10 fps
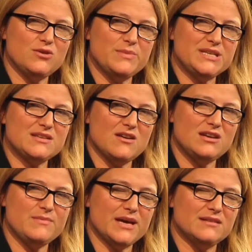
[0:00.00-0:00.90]
I'm
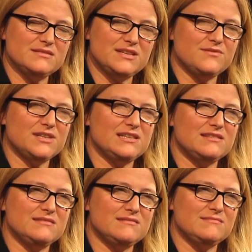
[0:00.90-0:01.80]
excited about definitely
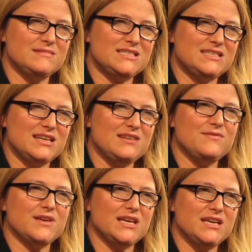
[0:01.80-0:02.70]

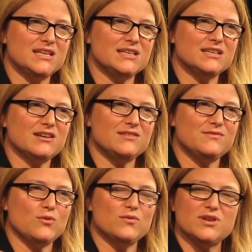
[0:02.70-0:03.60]
TV and kind of
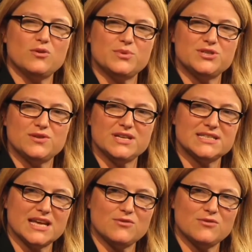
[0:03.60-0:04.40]
all the opportunities that